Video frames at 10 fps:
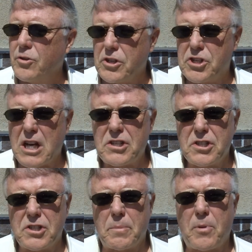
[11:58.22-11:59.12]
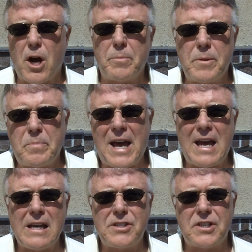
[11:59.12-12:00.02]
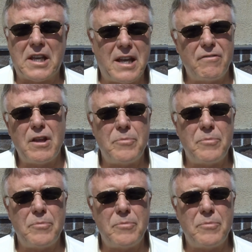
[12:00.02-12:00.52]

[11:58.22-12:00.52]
who the Justice Department pays to give